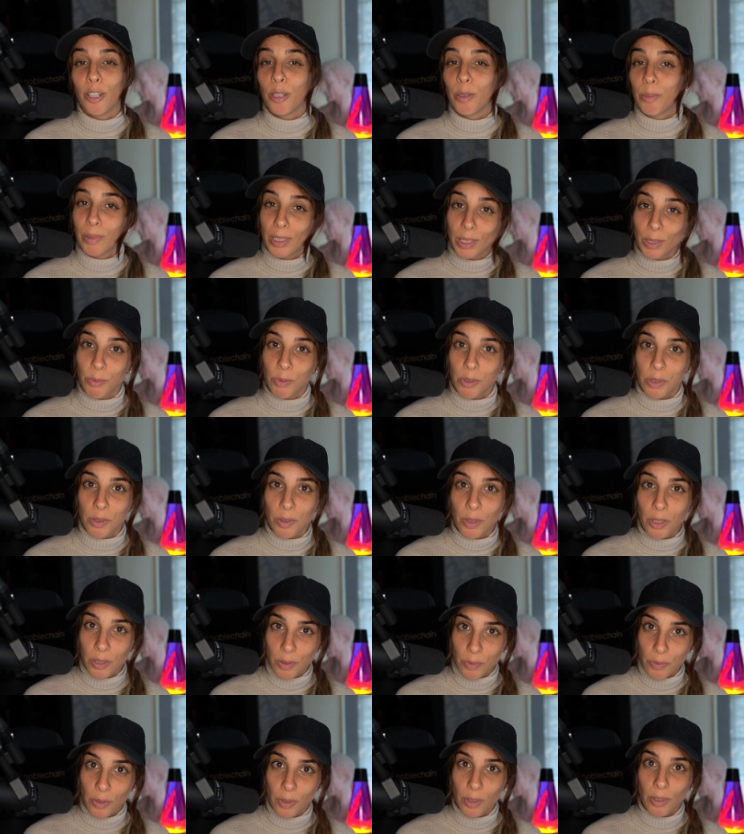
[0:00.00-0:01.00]
hope this was
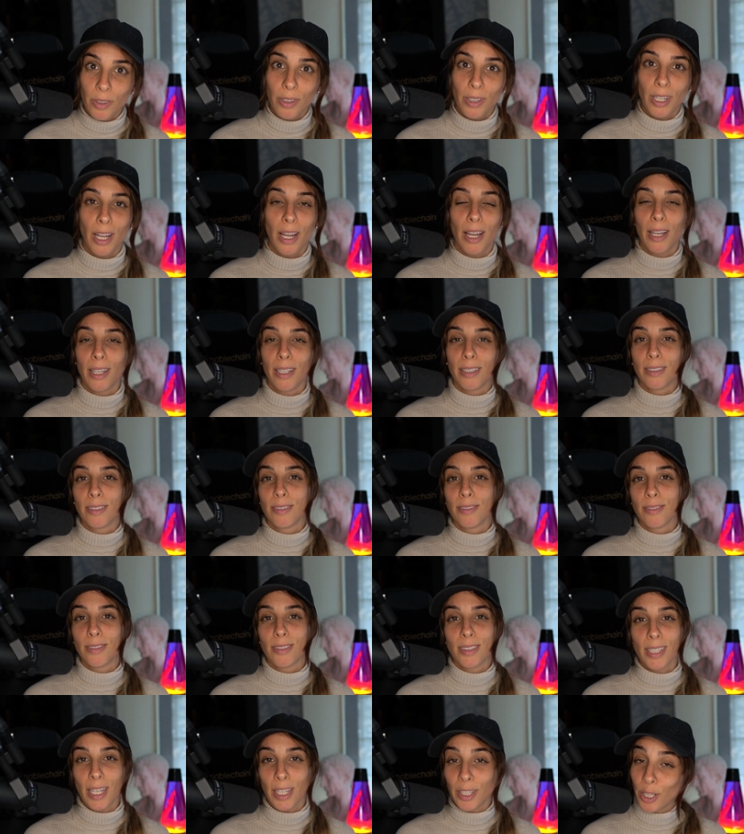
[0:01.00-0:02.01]
useful
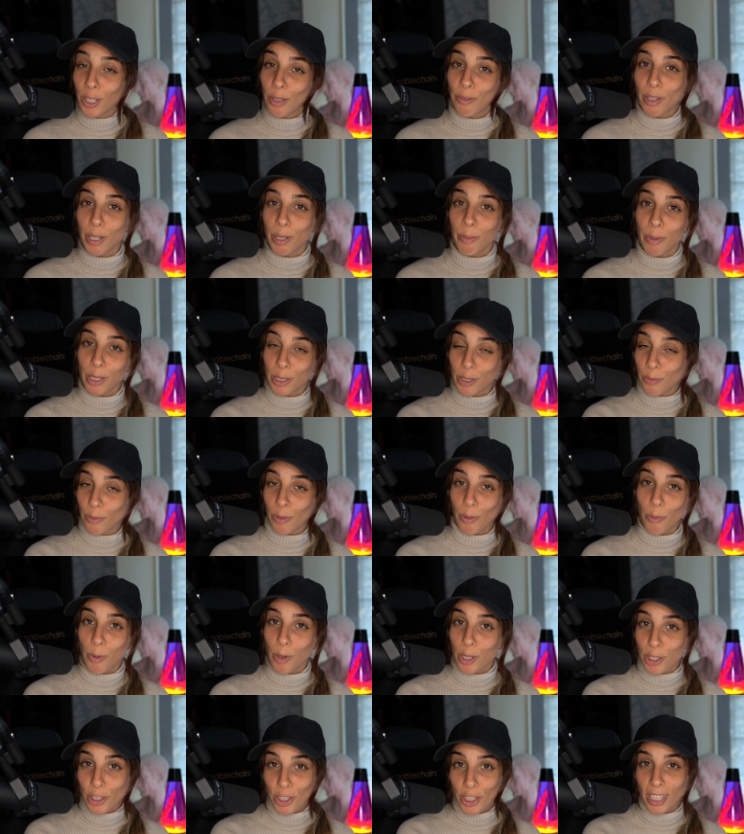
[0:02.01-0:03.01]
and thank you very much for
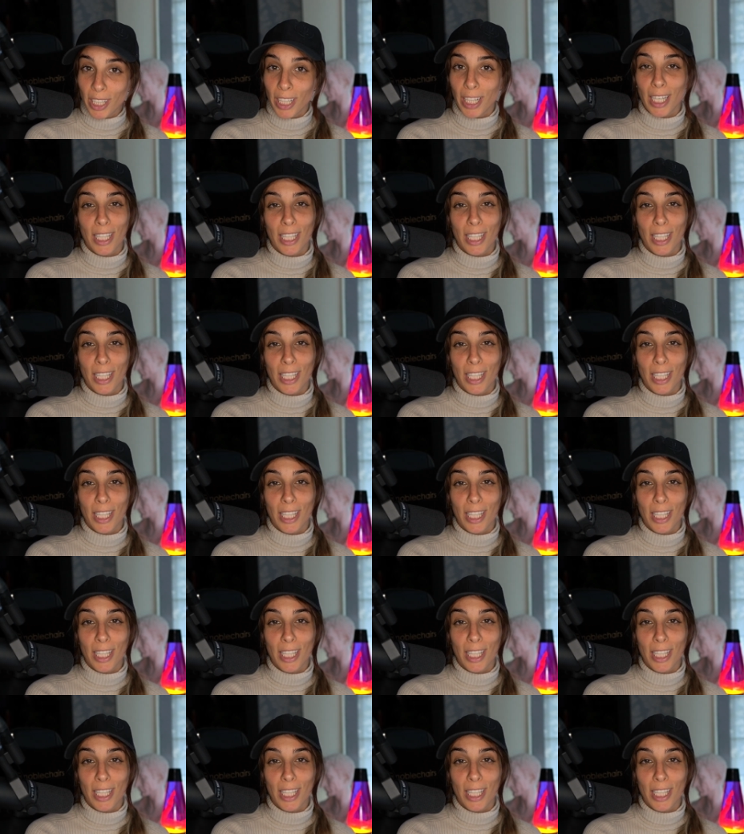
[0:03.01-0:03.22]
watching